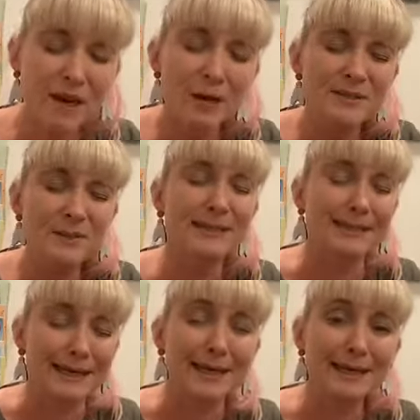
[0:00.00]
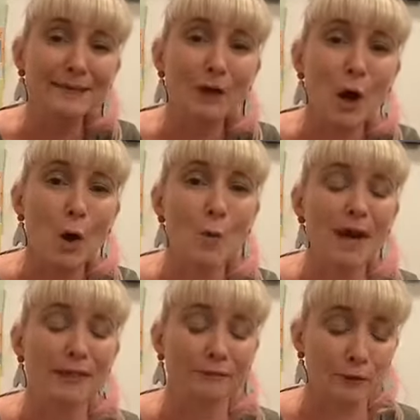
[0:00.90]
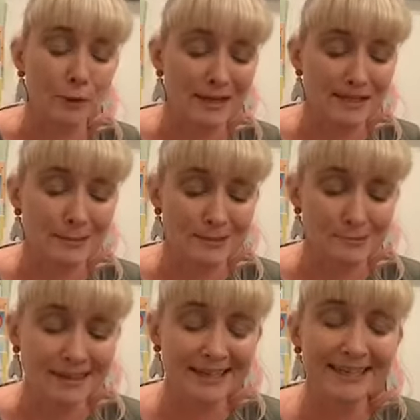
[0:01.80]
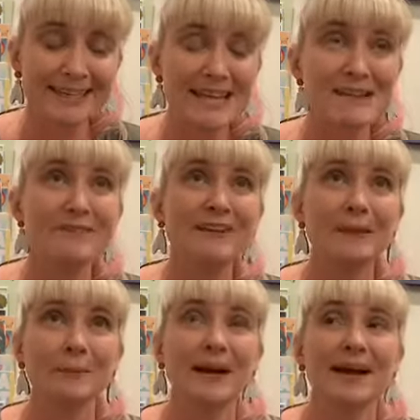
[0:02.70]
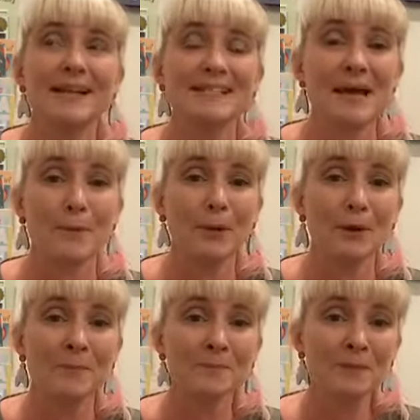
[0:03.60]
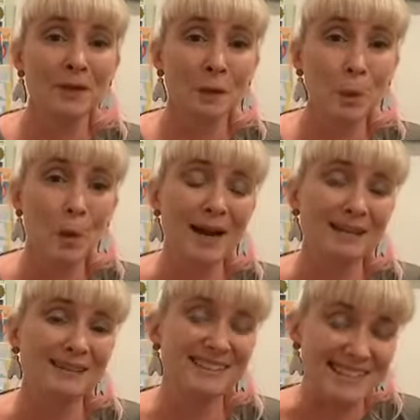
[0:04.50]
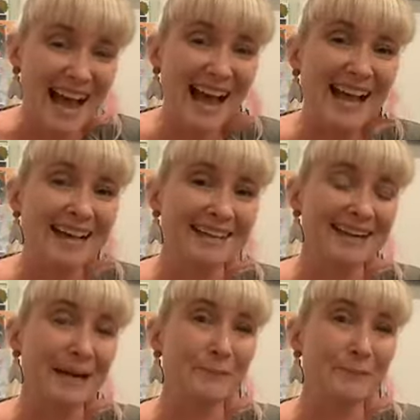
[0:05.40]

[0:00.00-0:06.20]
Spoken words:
Like, I was sort of giggling the whole way through as I was reading it, even in the parts that were quite sad.